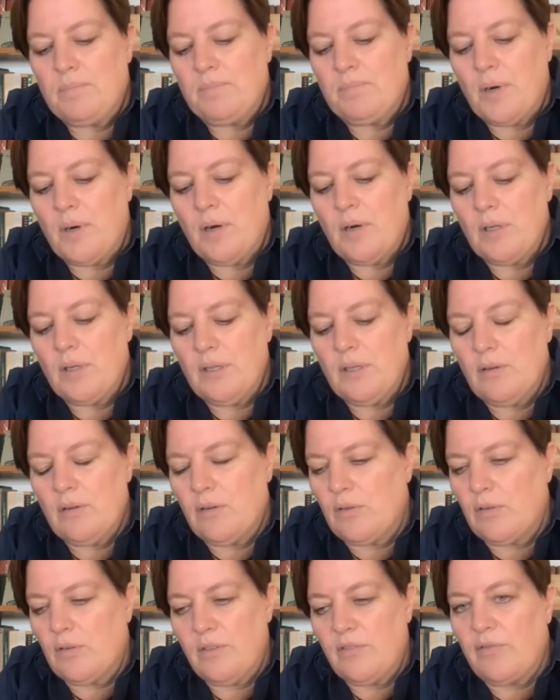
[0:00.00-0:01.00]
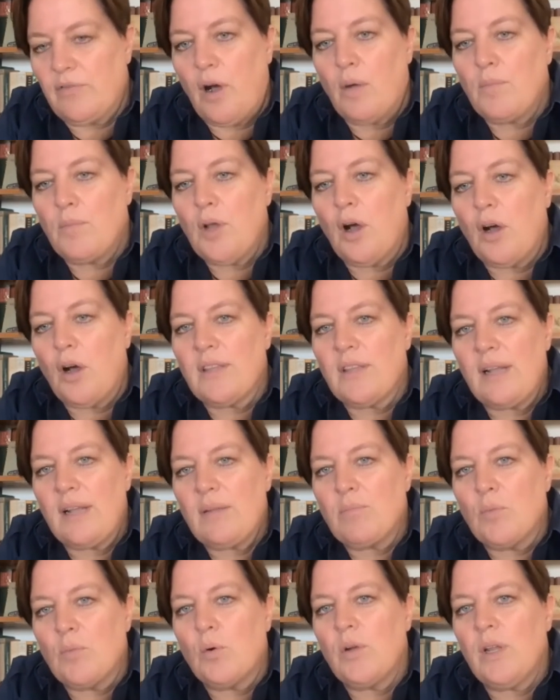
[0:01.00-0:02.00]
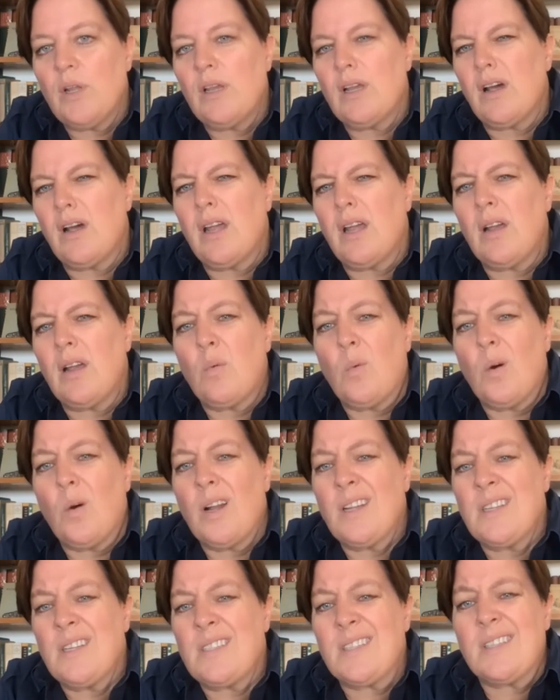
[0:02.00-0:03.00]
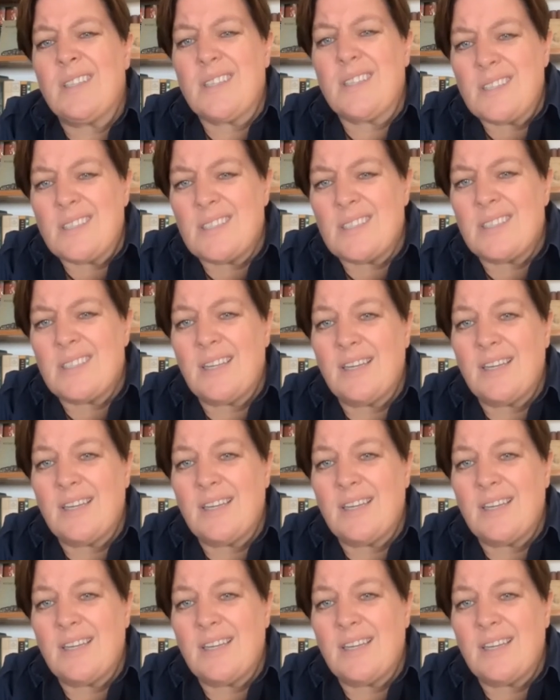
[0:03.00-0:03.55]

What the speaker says: barn or in the farmyard that morning going, what is this?